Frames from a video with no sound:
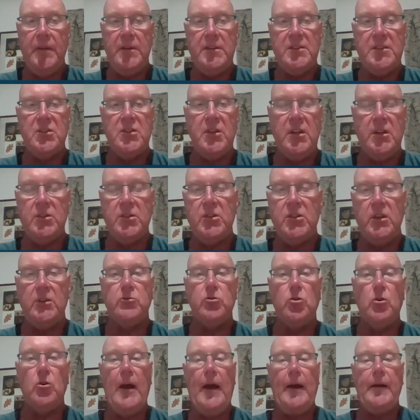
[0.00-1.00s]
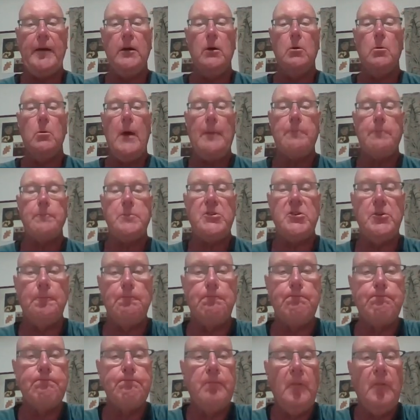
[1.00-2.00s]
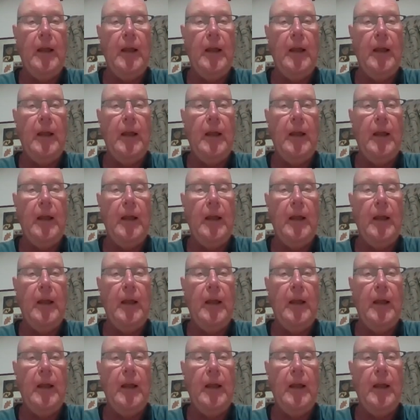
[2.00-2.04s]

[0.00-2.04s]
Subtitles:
is this a drug eruption?